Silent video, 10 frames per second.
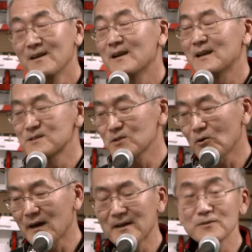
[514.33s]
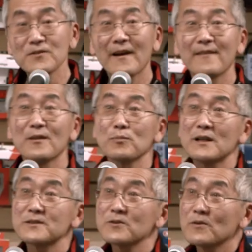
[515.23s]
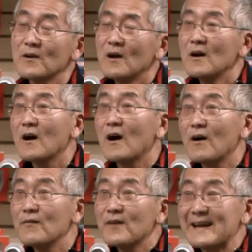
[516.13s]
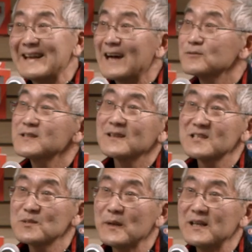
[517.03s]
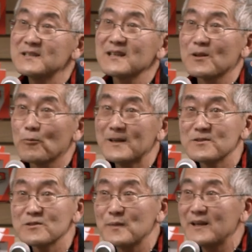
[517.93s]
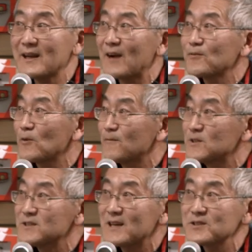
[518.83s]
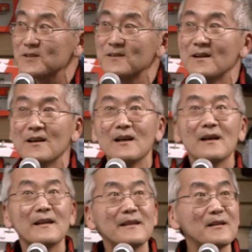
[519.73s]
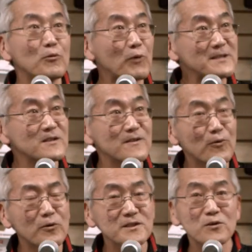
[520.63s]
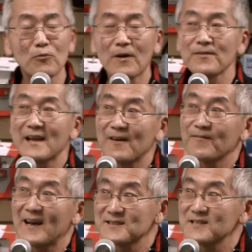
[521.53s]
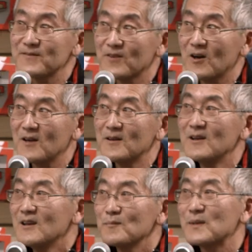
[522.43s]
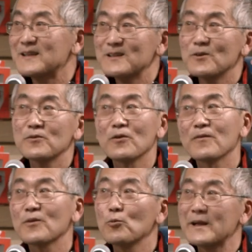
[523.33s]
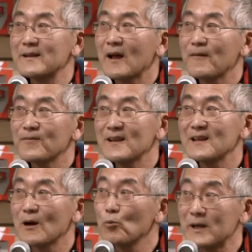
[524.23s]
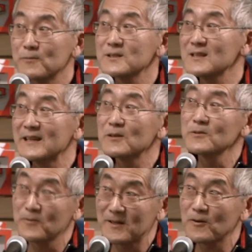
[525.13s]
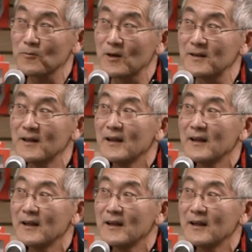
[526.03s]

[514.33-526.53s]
And so I also have the pleasure of announcing the speeds at the racers meeting after every session. The racers, of course, know roughly how fast they've gone, but they don't know if the wind, if the uh, wind was legal during their run.